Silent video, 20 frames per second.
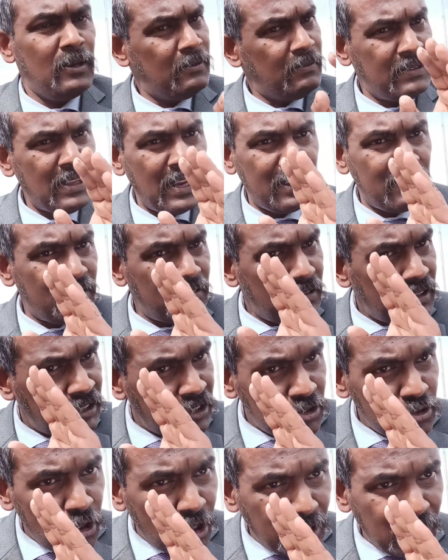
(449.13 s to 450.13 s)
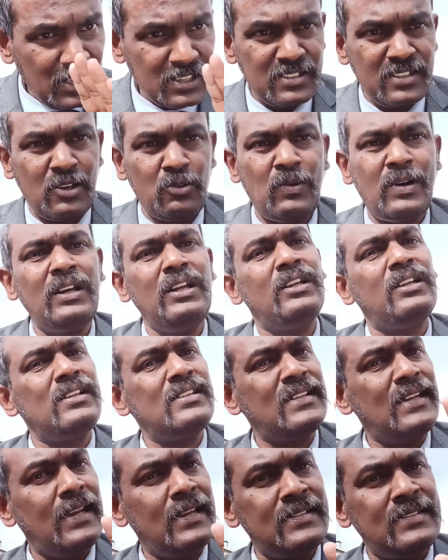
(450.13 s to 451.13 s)
That it is not less than 1, it is
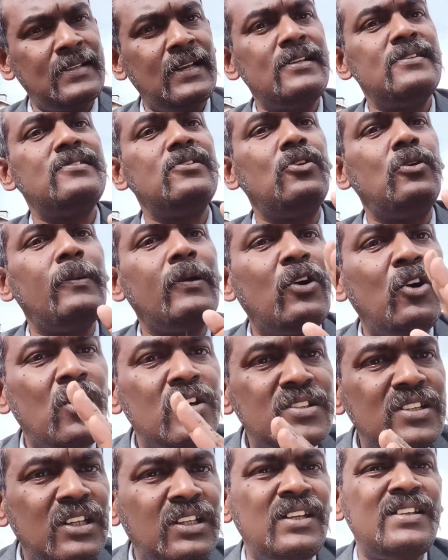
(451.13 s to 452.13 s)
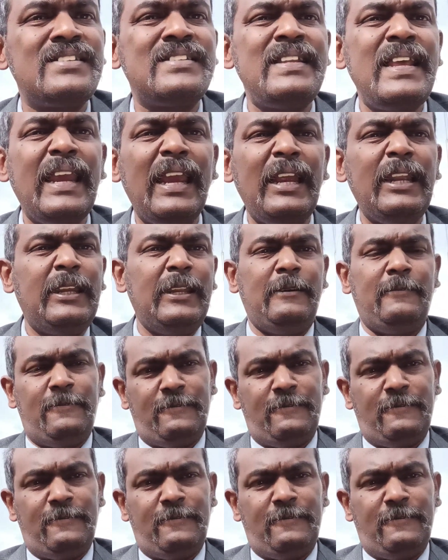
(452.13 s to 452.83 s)
less than 0 because it is negative.